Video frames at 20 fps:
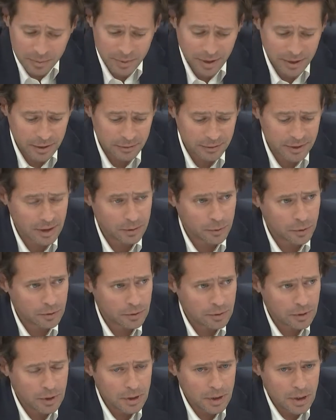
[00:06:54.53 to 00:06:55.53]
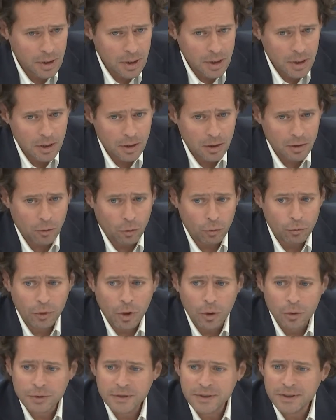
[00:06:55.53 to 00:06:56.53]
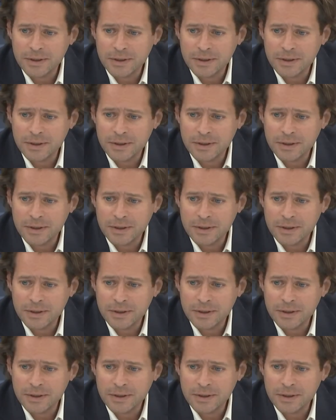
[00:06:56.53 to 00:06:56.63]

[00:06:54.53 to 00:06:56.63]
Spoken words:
You also have a resistance to processes